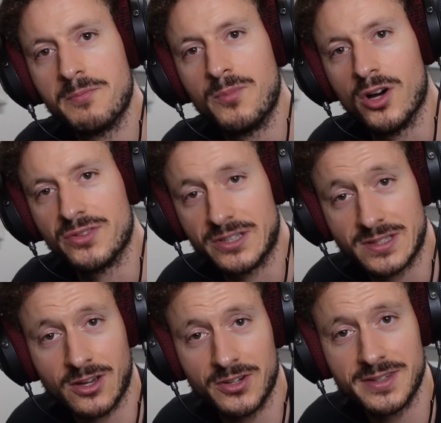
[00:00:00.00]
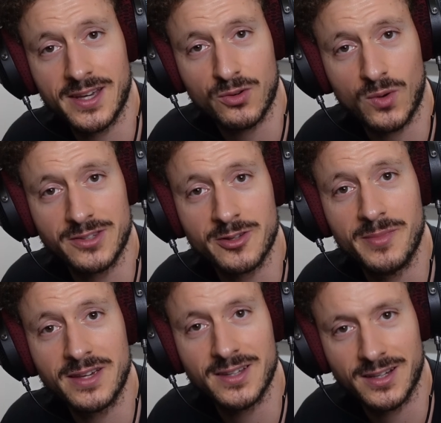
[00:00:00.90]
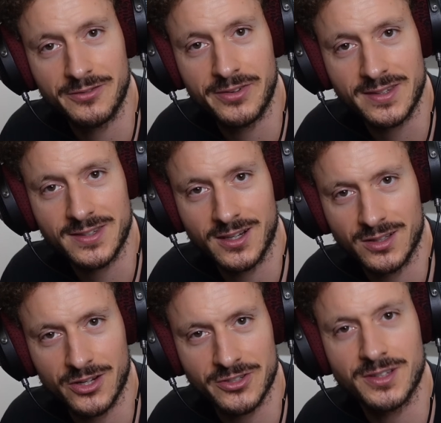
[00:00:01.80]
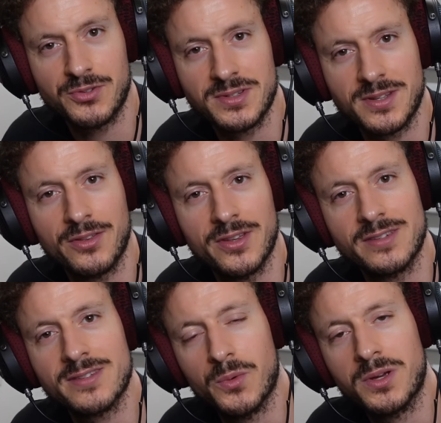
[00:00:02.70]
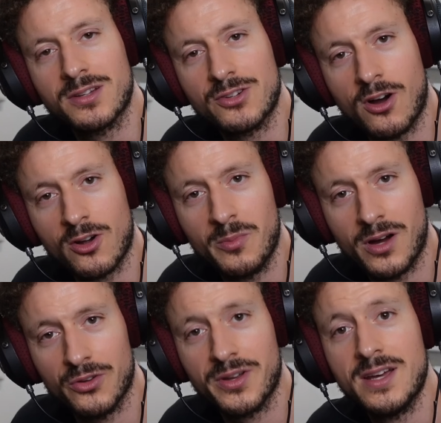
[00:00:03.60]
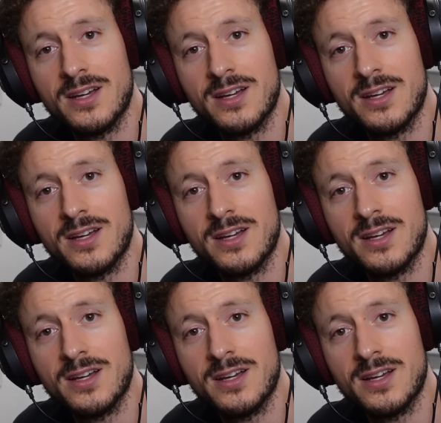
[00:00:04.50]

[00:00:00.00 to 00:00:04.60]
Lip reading: but it's going to take quite some mixing and fixing, and there's interesting things that we can talk about,